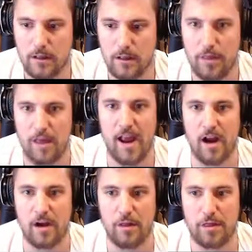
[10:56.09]

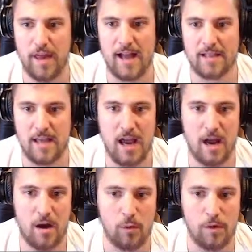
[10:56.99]
There, that's
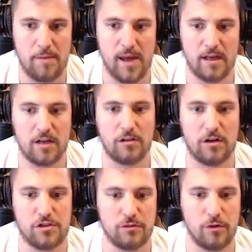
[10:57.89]
how we make a
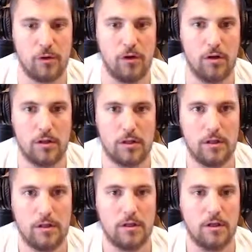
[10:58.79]
crunchy roll.
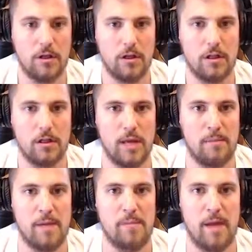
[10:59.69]
Let
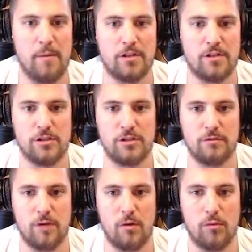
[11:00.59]
me, baby, tootsie
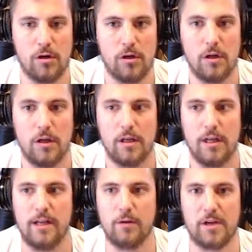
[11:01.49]
roll.
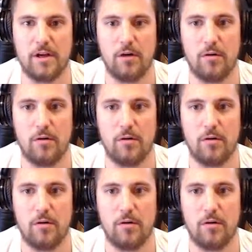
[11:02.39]
Here we go.